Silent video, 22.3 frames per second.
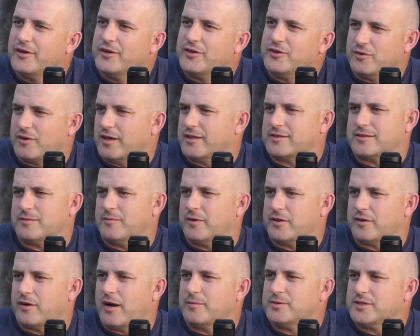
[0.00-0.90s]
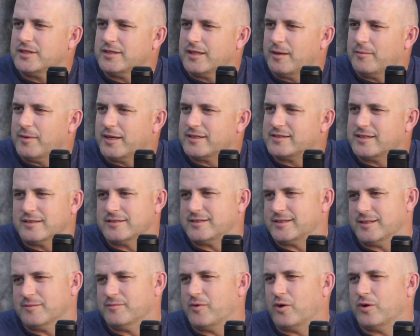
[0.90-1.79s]
you got some other option that makes it
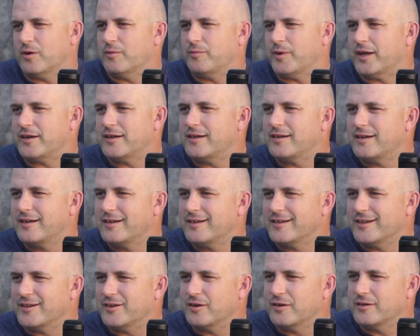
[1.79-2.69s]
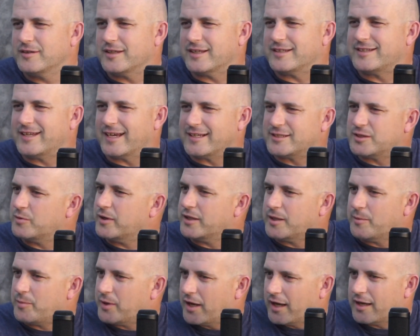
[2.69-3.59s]
seem all better you know that well, takes away
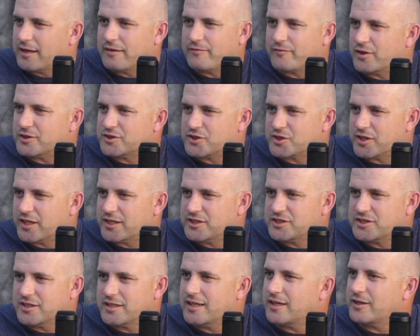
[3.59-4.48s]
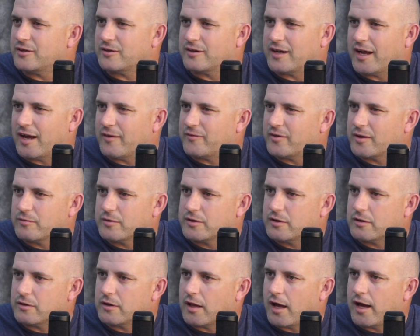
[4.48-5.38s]
the pain and frustration that you're having
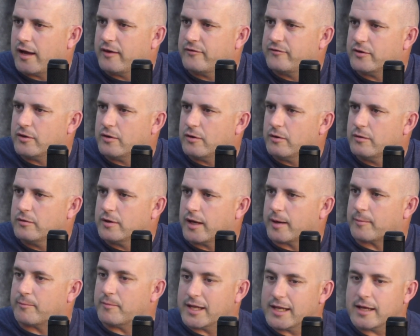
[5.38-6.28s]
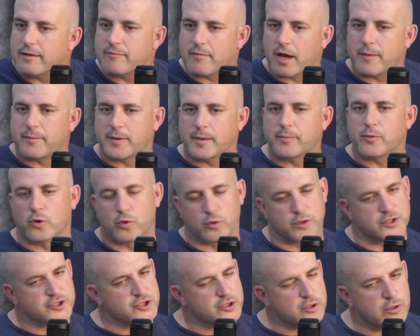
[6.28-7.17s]
with your life you know like many of my people who
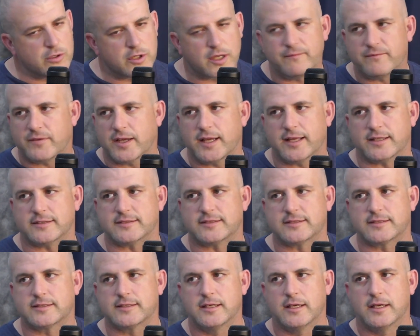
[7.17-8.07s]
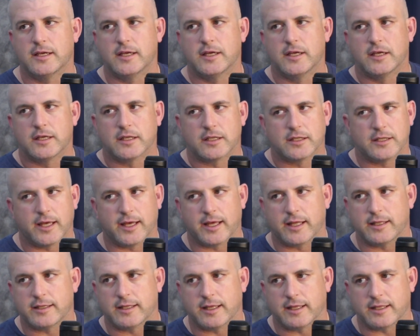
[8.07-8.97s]
are so convinced
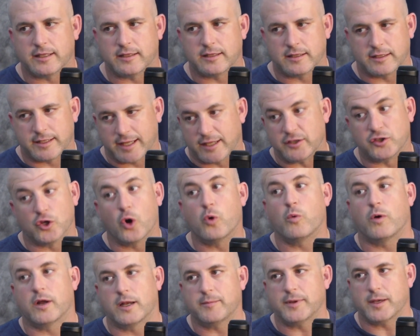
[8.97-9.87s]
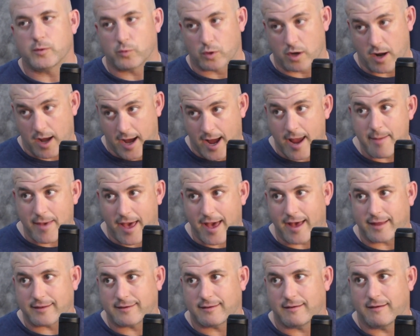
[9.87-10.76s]
that that they don't want to be where i'm
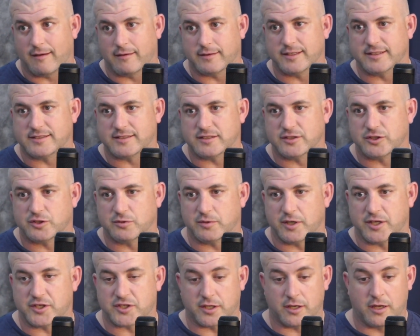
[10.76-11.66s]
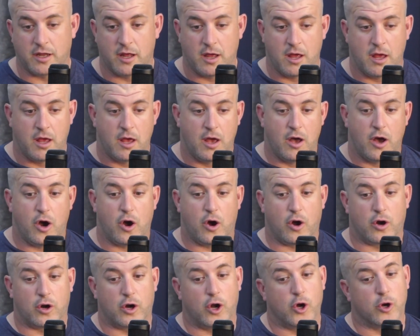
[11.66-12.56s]
at on this situation
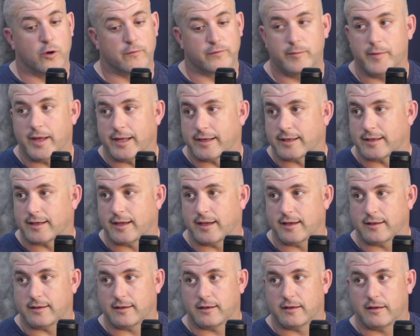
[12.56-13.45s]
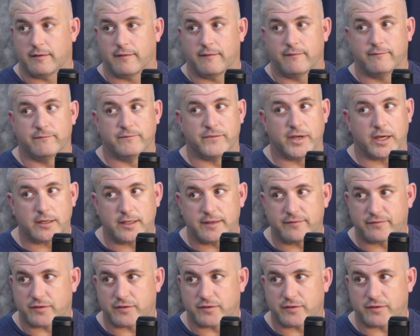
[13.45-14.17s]
are over medicated very